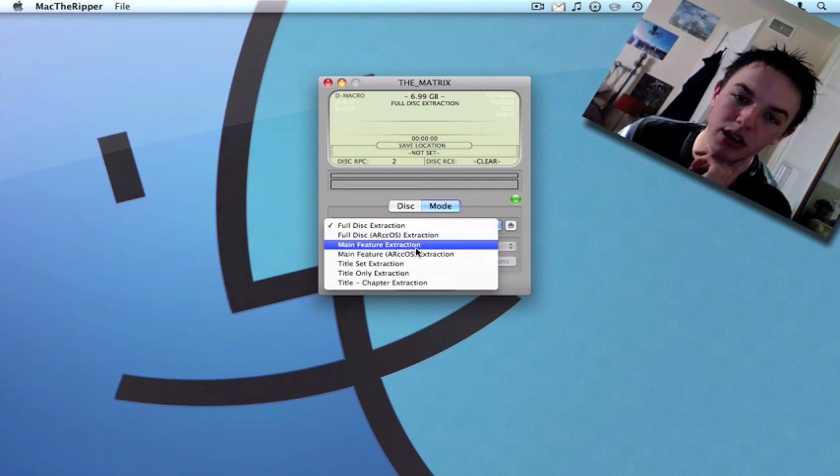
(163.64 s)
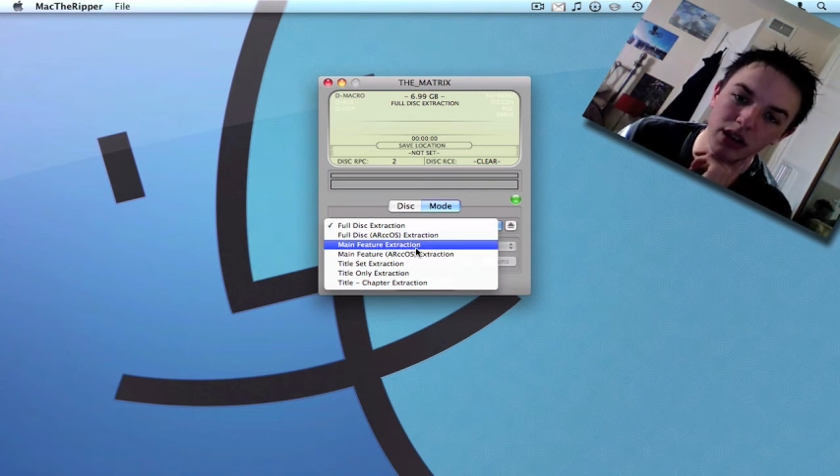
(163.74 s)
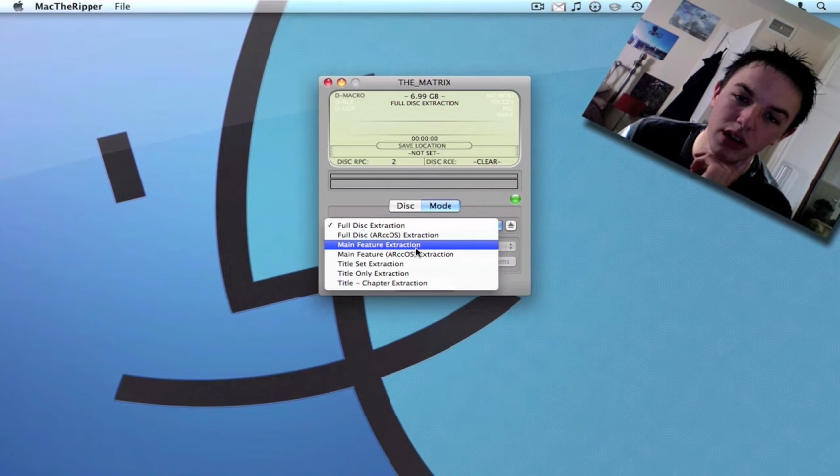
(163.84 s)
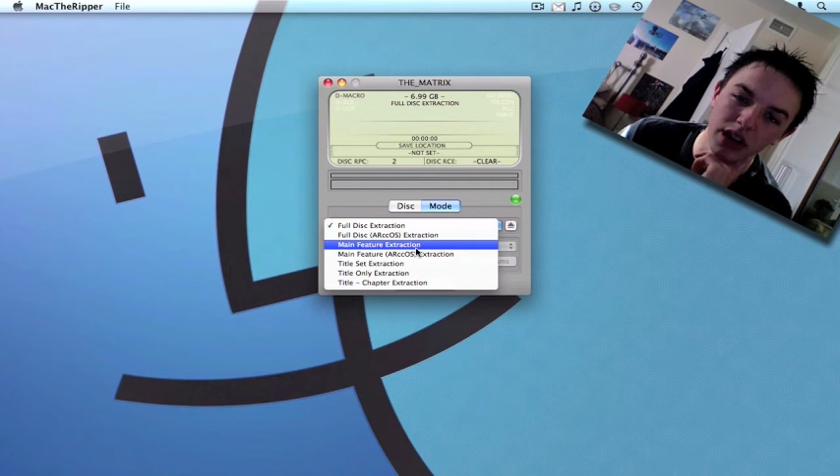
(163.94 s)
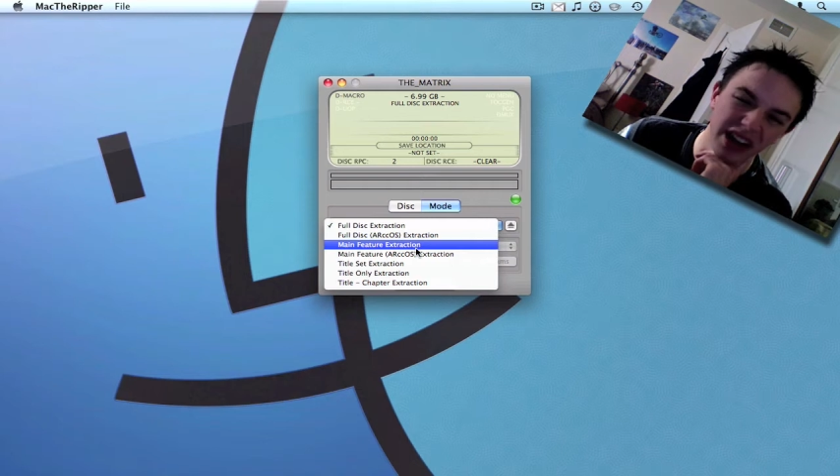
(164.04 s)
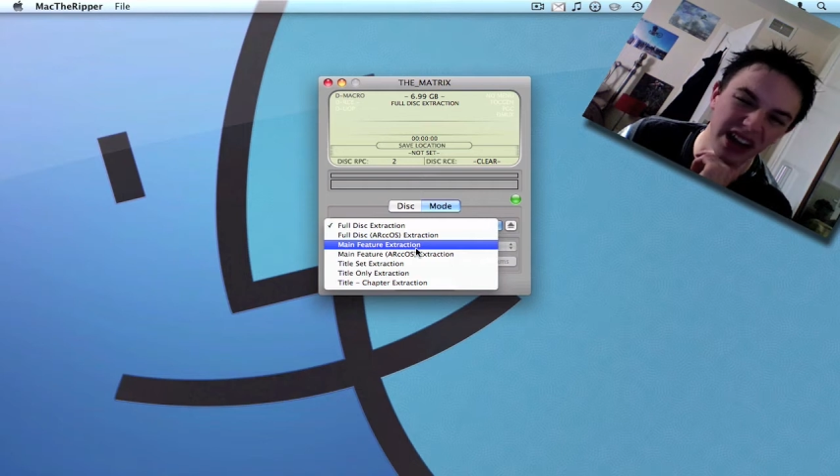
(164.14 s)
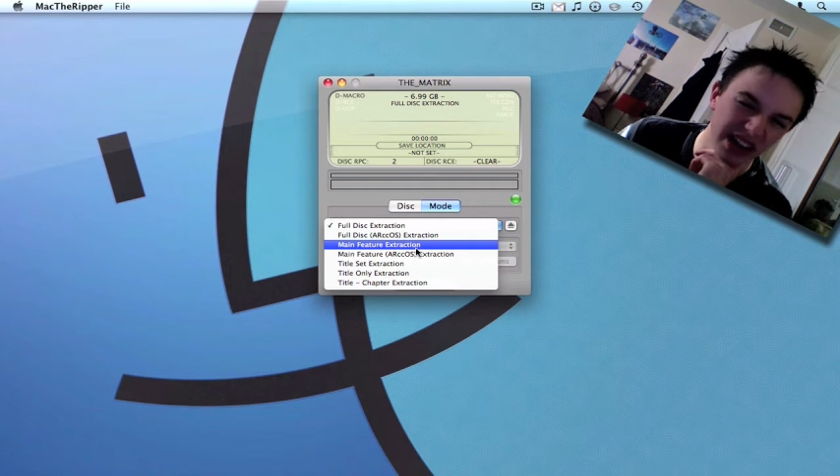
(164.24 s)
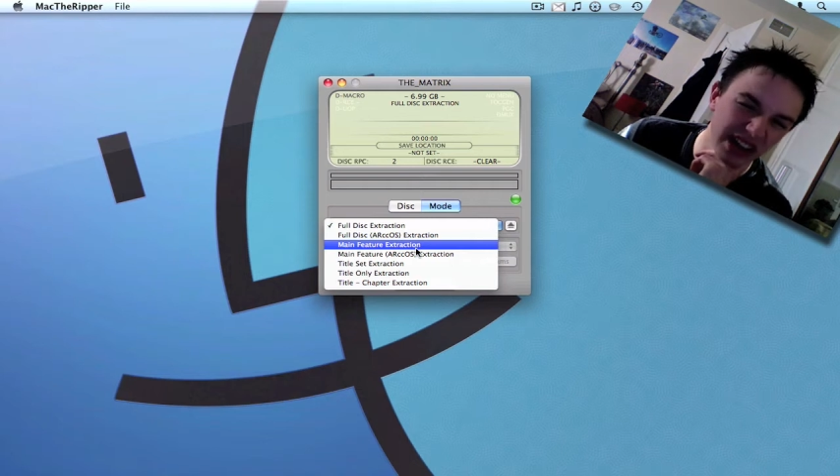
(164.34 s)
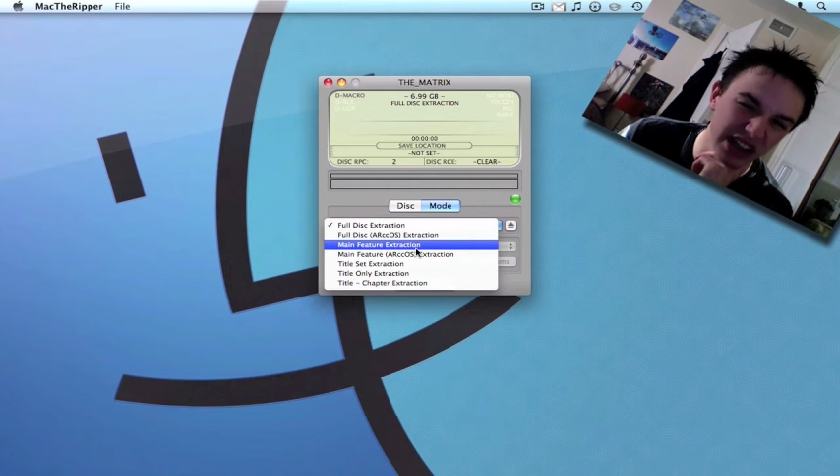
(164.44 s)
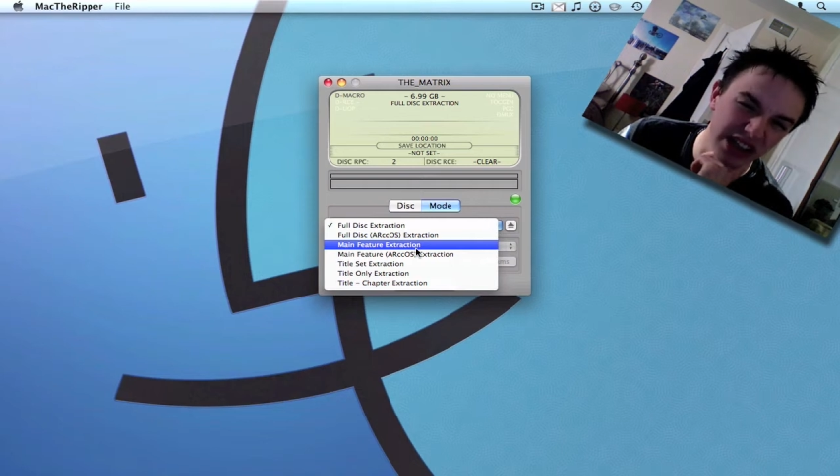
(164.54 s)
I, I
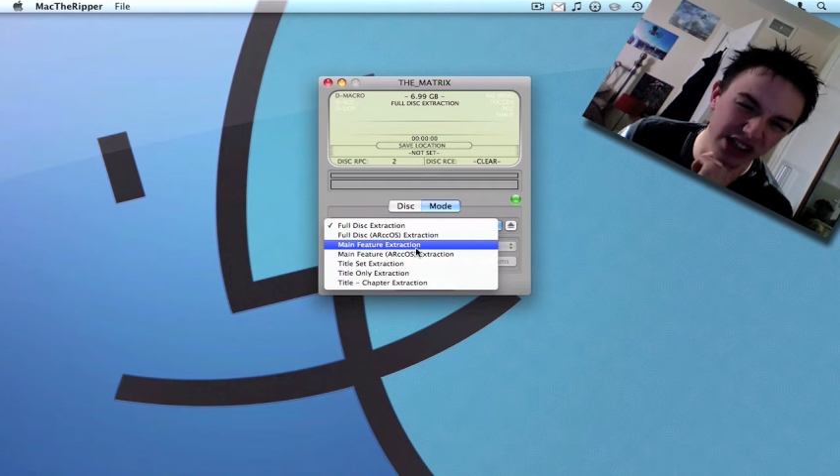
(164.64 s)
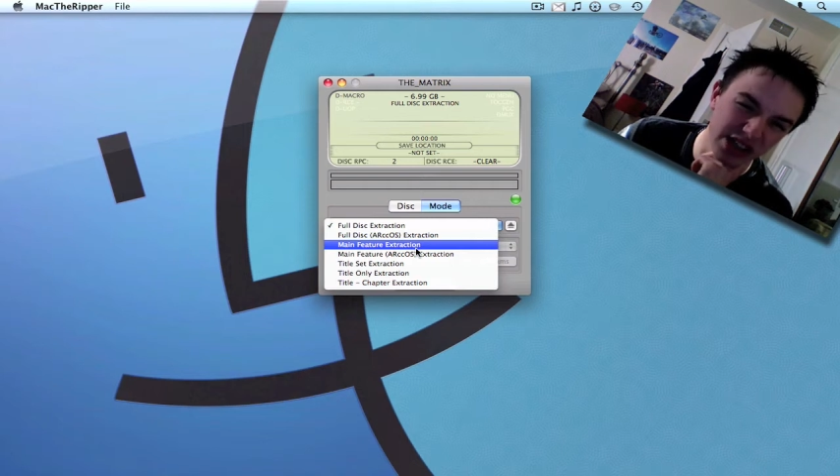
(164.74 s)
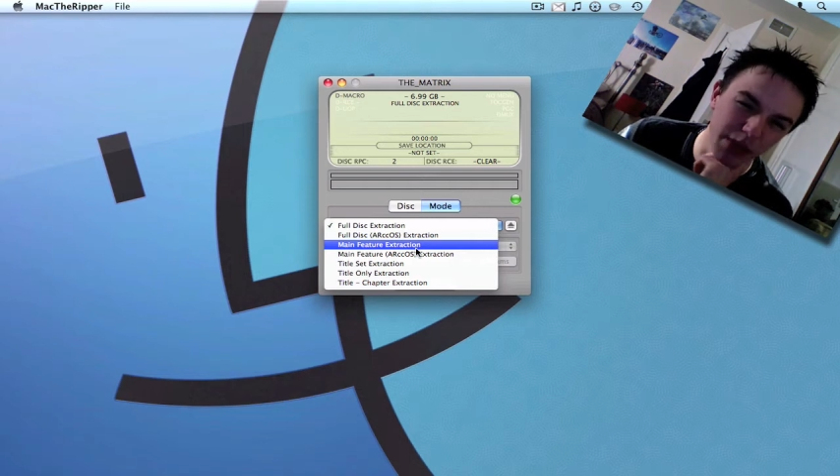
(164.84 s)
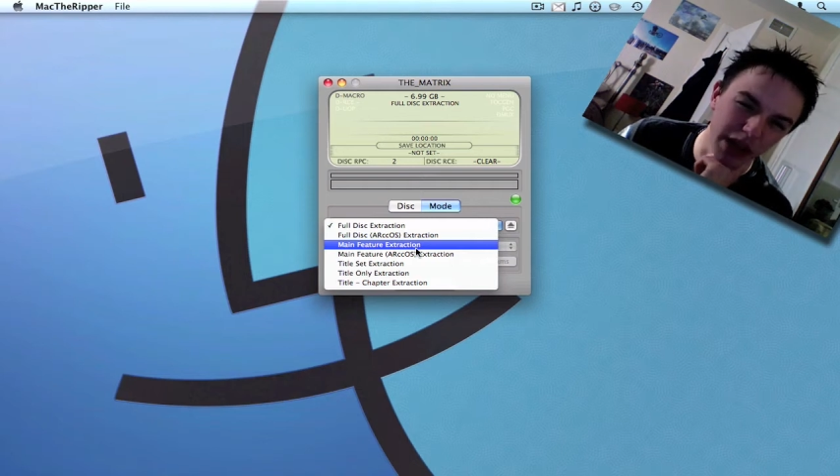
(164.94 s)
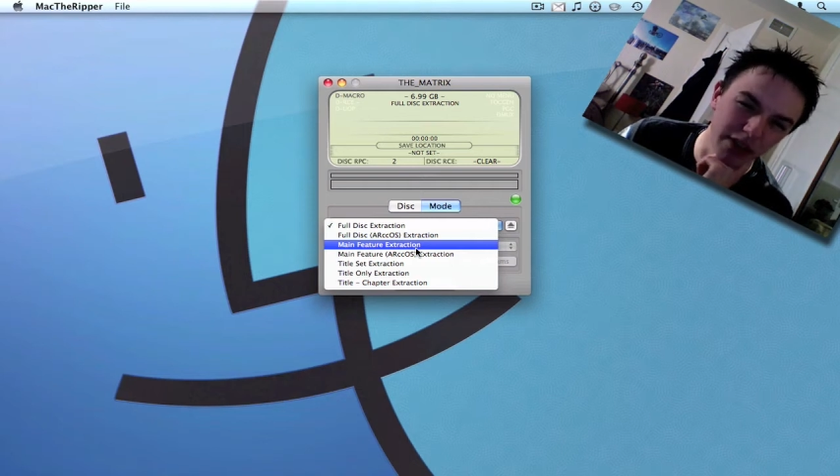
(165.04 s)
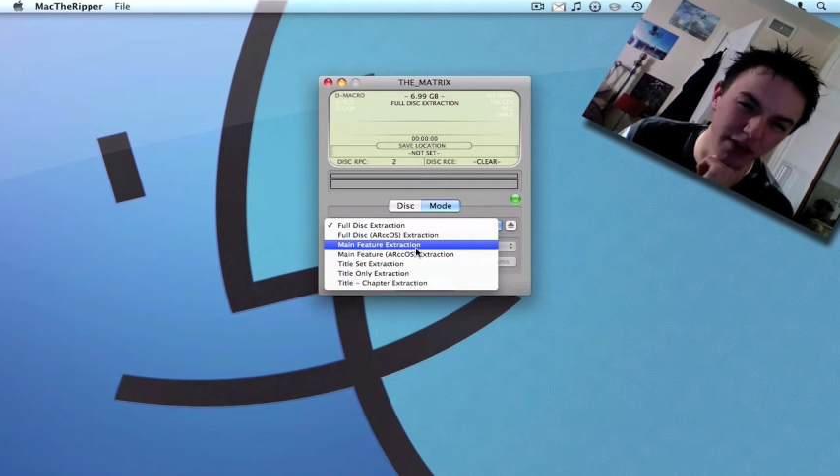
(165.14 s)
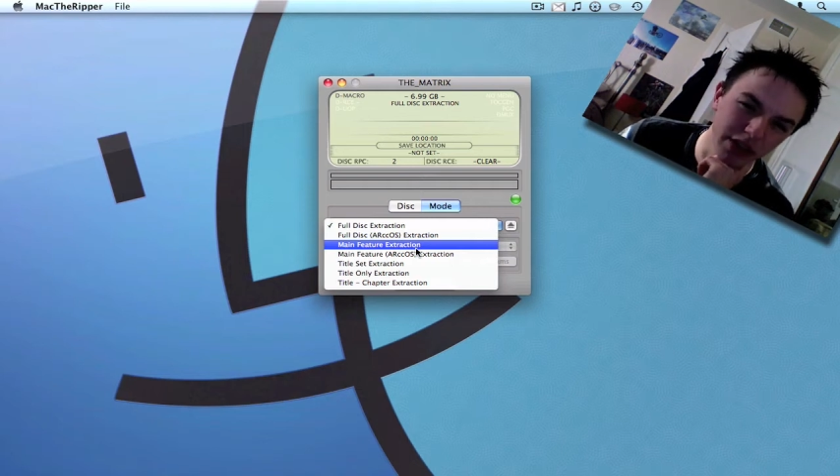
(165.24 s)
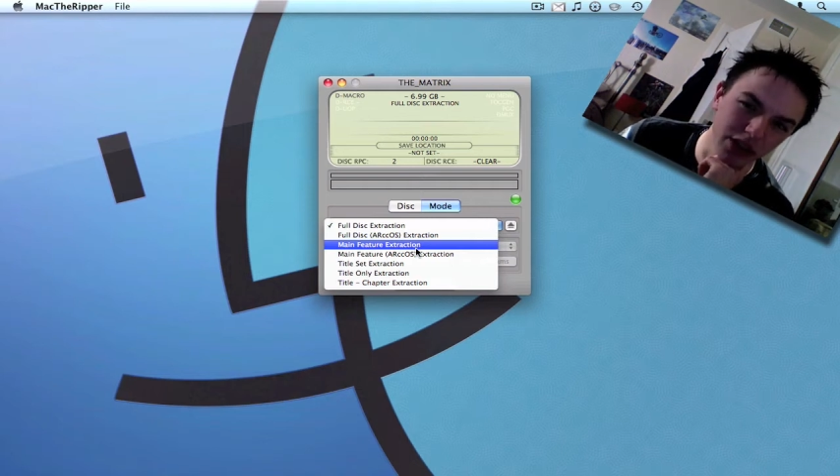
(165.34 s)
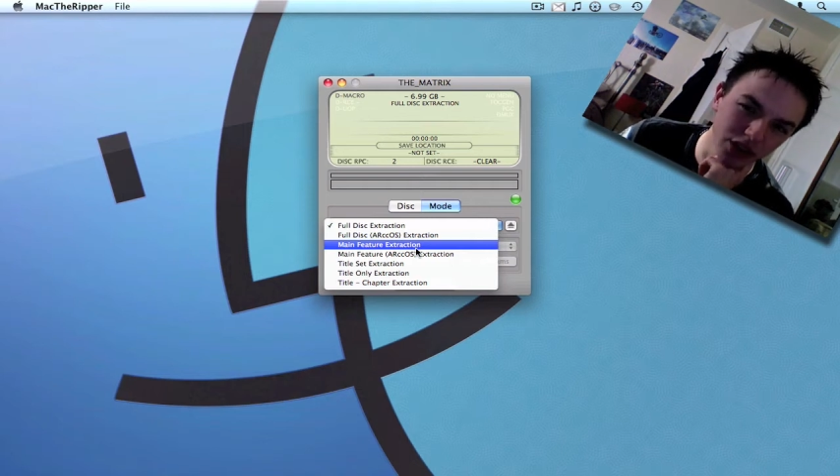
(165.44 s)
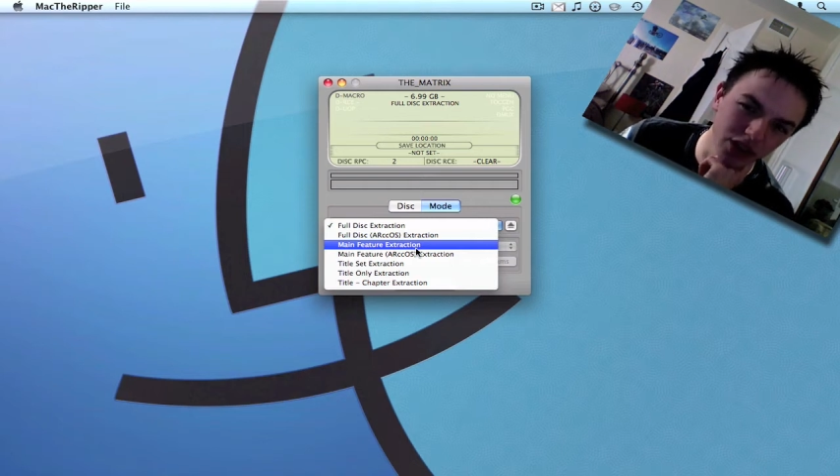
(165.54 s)
think it's the main feature